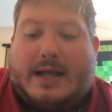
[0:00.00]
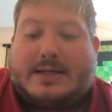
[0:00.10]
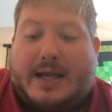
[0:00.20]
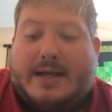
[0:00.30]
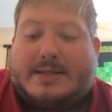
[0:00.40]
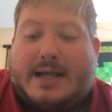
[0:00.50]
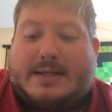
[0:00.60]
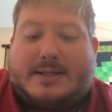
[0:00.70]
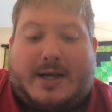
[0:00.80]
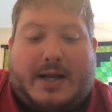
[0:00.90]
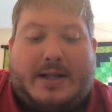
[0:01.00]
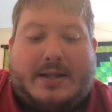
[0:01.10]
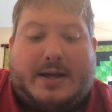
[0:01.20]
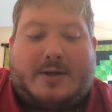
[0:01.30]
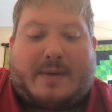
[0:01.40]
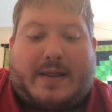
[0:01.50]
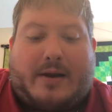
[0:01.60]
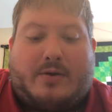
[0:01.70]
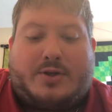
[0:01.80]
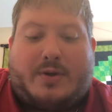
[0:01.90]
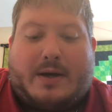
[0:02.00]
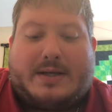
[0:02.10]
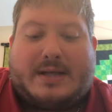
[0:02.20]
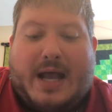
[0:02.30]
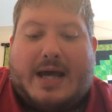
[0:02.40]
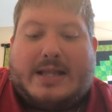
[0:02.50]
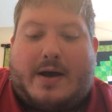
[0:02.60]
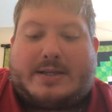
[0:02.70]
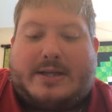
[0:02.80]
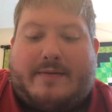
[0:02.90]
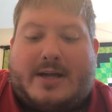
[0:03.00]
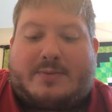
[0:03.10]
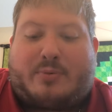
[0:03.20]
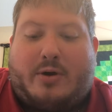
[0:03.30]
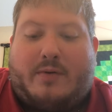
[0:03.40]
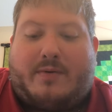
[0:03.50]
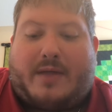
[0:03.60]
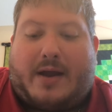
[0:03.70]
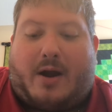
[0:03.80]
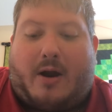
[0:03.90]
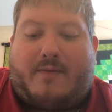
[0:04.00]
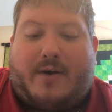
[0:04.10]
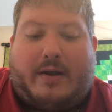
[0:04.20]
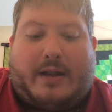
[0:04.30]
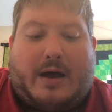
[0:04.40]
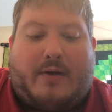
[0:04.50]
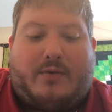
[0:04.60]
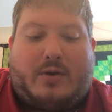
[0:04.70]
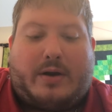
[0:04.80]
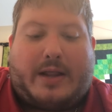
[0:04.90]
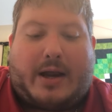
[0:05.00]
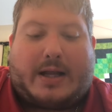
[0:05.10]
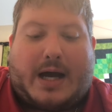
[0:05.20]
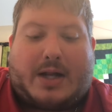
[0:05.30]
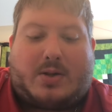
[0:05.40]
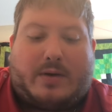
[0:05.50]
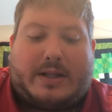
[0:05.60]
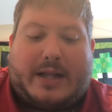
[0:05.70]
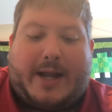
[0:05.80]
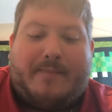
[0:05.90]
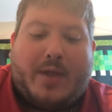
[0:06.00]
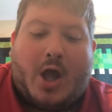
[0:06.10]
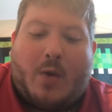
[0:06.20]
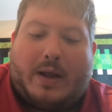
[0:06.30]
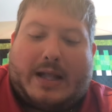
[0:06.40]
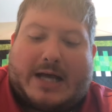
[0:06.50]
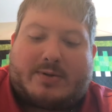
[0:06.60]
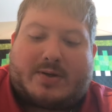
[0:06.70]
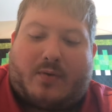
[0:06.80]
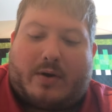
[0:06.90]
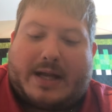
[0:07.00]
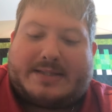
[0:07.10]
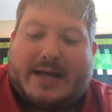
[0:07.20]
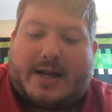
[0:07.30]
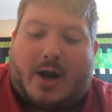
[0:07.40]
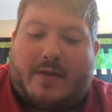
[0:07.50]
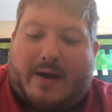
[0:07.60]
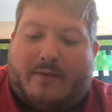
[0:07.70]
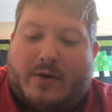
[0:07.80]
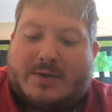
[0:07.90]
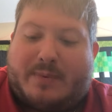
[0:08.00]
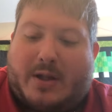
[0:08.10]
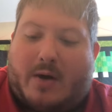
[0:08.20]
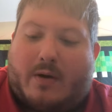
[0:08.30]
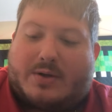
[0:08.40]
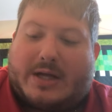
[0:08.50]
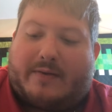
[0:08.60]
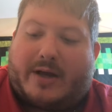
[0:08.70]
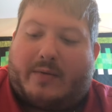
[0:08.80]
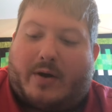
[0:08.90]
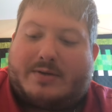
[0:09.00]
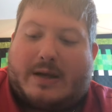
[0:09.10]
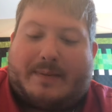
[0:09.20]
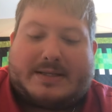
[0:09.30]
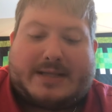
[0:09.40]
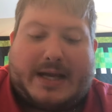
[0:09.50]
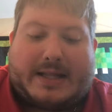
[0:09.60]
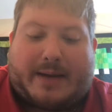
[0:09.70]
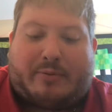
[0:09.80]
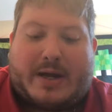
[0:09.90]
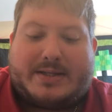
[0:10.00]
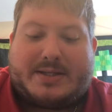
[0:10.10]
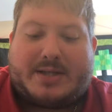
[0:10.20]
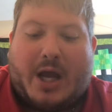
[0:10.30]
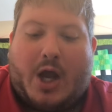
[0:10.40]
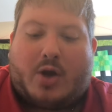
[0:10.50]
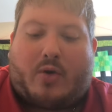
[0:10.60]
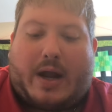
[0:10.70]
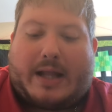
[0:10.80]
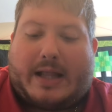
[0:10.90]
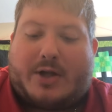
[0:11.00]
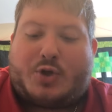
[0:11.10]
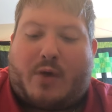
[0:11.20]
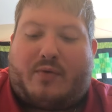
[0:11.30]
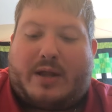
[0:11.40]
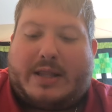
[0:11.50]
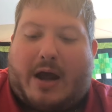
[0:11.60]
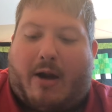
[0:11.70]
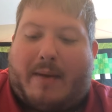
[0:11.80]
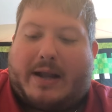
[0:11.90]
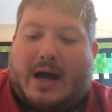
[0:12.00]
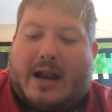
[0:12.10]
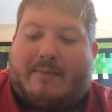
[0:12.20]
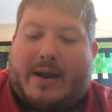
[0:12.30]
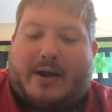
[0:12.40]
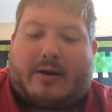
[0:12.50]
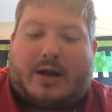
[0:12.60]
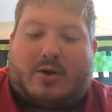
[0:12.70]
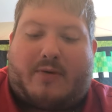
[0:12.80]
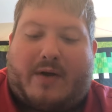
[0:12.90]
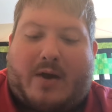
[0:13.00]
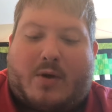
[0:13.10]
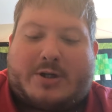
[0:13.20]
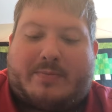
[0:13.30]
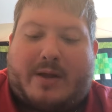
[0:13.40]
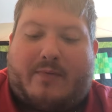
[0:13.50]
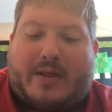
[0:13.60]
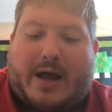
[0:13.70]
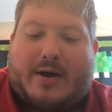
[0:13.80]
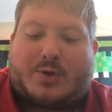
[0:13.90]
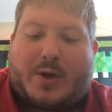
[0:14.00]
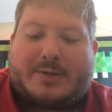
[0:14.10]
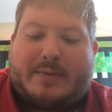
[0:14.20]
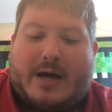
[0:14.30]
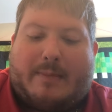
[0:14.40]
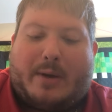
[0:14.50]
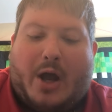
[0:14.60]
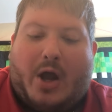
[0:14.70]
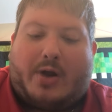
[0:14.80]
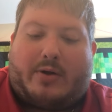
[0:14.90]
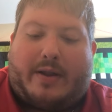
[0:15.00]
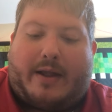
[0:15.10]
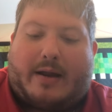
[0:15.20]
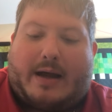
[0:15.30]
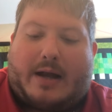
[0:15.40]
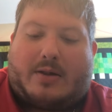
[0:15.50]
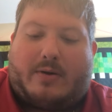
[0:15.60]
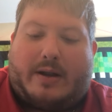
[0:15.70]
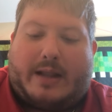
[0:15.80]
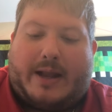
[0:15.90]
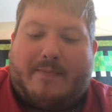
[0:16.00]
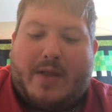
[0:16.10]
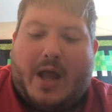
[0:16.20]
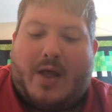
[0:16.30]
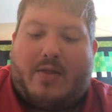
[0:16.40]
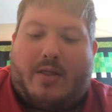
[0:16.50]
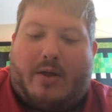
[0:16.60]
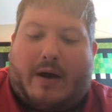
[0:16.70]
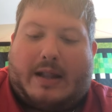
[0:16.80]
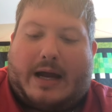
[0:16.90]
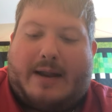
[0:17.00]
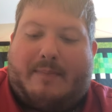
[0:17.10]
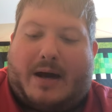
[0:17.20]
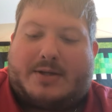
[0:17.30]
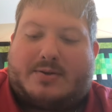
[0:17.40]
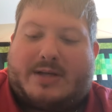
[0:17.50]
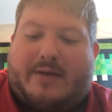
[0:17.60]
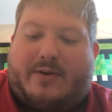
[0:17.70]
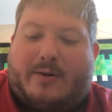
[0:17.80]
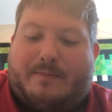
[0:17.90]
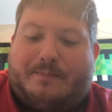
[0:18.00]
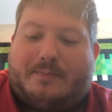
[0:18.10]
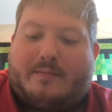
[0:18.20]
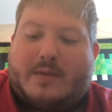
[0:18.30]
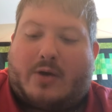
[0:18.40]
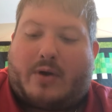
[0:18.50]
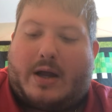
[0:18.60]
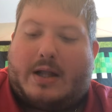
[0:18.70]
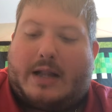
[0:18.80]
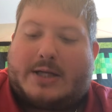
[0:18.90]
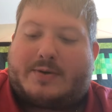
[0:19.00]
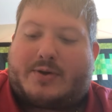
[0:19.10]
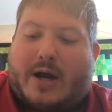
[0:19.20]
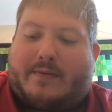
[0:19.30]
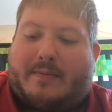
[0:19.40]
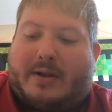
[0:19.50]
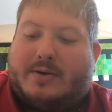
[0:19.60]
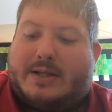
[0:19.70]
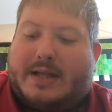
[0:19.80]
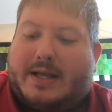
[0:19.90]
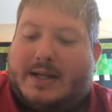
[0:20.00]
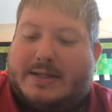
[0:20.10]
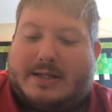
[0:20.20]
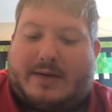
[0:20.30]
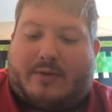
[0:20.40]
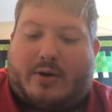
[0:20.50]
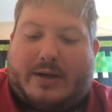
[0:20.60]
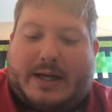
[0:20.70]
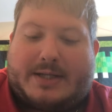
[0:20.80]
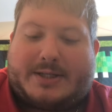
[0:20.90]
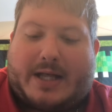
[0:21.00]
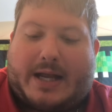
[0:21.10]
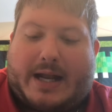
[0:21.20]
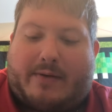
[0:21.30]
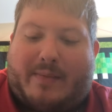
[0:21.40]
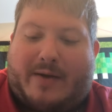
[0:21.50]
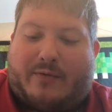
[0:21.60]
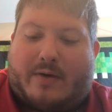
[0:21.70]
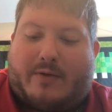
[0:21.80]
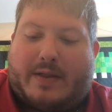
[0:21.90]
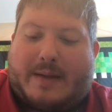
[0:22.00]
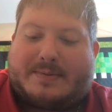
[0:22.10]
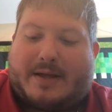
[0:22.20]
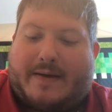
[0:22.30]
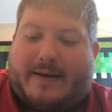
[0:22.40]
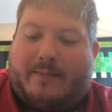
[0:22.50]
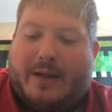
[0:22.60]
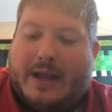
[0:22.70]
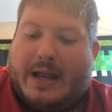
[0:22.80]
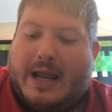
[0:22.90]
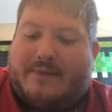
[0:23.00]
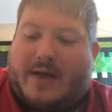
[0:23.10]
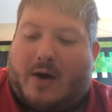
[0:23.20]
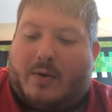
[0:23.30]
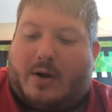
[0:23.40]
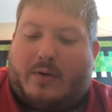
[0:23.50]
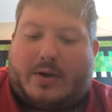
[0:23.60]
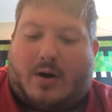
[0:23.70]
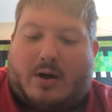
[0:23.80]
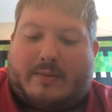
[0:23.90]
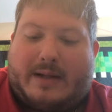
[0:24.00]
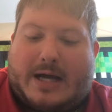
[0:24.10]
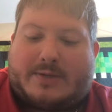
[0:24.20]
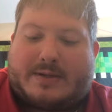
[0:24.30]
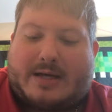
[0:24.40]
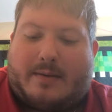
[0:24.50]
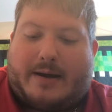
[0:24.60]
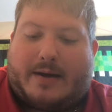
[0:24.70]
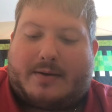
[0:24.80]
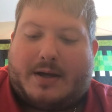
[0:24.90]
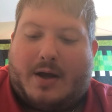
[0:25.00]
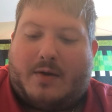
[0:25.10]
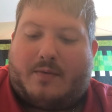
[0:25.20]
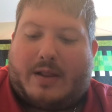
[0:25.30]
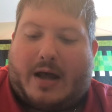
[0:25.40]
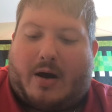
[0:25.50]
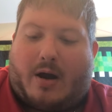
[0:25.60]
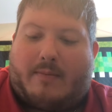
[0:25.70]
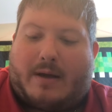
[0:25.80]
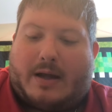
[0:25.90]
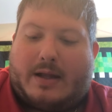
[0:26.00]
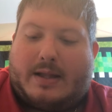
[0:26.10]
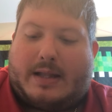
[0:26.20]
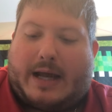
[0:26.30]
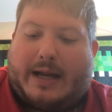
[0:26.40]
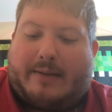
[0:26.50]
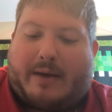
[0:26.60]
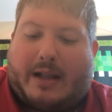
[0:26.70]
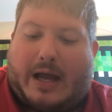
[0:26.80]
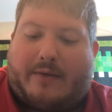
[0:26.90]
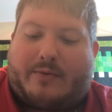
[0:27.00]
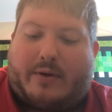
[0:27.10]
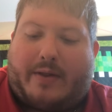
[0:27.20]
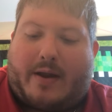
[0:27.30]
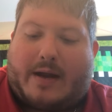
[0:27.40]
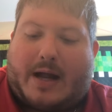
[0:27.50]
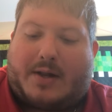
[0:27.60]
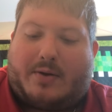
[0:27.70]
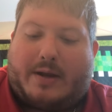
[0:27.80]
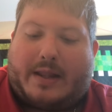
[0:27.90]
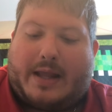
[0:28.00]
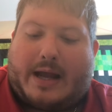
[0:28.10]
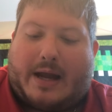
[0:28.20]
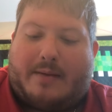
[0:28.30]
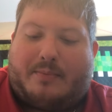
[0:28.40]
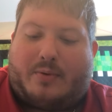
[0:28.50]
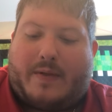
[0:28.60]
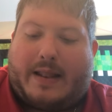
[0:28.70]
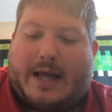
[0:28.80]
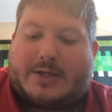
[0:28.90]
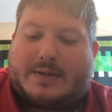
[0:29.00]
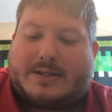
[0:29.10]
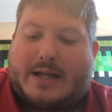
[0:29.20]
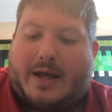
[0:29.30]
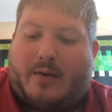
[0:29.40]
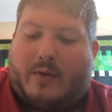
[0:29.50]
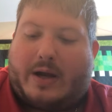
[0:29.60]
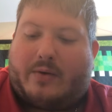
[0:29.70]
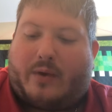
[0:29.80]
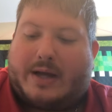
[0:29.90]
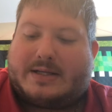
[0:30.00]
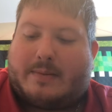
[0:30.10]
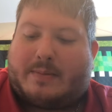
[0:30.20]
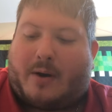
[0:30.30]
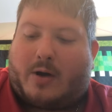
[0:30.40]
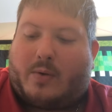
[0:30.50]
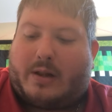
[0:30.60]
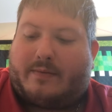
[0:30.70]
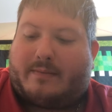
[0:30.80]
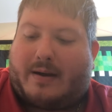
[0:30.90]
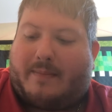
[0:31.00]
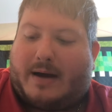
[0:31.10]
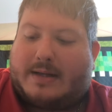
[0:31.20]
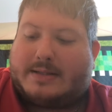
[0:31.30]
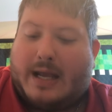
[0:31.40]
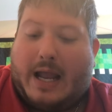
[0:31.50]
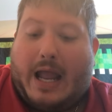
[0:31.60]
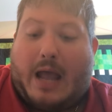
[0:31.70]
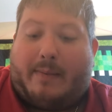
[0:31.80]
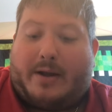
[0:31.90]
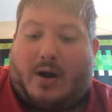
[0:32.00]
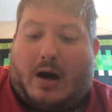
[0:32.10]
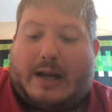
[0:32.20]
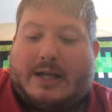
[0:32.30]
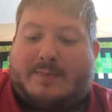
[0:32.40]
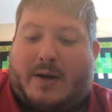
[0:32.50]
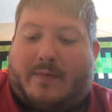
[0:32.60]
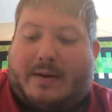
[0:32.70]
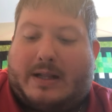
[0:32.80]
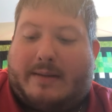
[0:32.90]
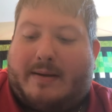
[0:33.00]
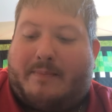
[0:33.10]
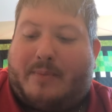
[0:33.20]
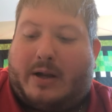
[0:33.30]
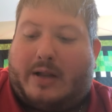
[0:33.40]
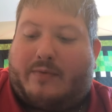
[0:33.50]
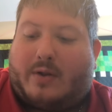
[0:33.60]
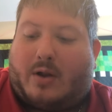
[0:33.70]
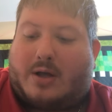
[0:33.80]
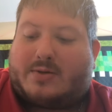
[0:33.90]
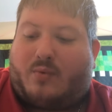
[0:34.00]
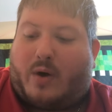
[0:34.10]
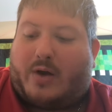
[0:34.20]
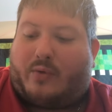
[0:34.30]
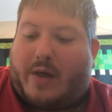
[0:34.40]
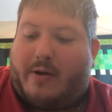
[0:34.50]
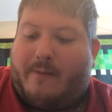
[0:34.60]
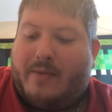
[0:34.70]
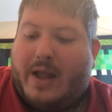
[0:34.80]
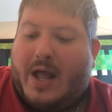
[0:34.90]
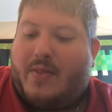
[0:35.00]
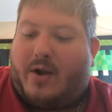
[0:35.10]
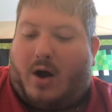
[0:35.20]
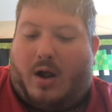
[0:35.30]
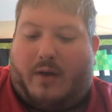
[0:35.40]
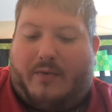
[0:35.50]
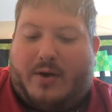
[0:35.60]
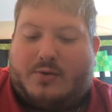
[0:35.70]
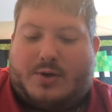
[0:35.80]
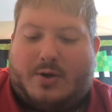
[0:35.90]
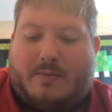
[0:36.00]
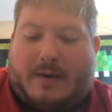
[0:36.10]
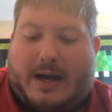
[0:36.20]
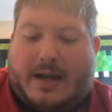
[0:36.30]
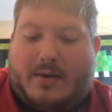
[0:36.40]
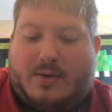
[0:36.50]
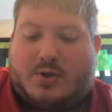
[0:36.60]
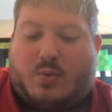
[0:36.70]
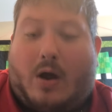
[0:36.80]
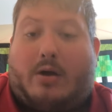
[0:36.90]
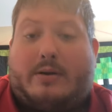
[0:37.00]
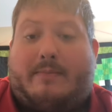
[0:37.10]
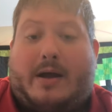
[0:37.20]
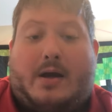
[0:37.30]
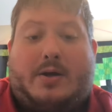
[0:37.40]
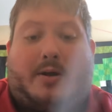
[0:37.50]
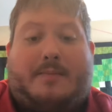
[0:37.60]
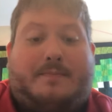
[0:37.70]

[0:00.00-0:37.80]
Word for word: sakes and shedding tears by thine own choice, thou hast given us proof of thy heartfelt love. Glory to thee, our God, glory to thee. When Lazarus, four days dead, heard thy voice below, O Savior, he rose up and sang thy praises, crying aloud joyfully, Thou art my God and Maker. I glorify and worship thee, for thou hast raised me up. Glory to thee, our God, glory to thee. Though I lie in bonds, O Savior, Lazarus cried from below to thee, his deliverer, yet shall I not remain forever in the depths of hell. If thou would only call to me, Lazarus, come out for thou art my light and my life. Glory to thee, our God, glory to thee. I implore thee, Lazarus, said hell, rise up, depart quickly from my bonds, and be gone. It is better for me to lament bitterly for the loss of one, rather than all of those whom I have swallowed in my hunger.